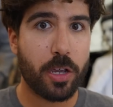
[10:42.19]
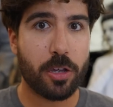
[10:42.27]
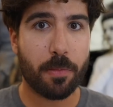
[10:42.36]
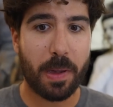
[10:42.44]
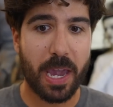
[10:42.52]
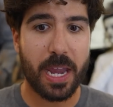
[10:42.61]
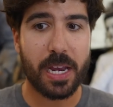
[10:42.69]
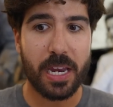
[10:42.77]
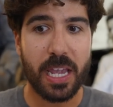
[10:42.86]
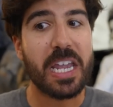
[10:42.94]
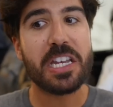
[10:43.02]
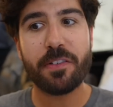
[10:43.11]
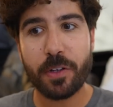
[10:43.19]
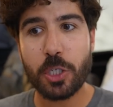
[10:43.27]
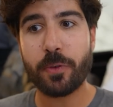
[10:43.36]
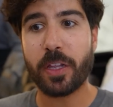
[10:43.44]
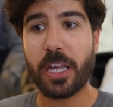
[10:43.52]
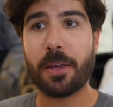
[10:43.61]
you're paying
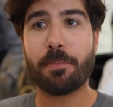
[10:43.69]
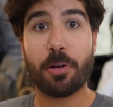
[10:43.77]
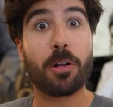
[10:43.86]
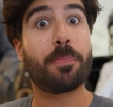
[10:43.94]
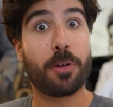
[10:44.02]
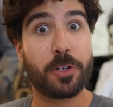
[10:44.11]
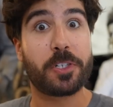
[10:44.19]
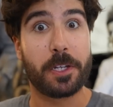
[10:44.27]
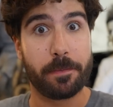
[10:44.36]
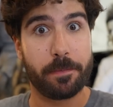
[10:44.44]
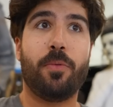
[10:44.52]
individually per person.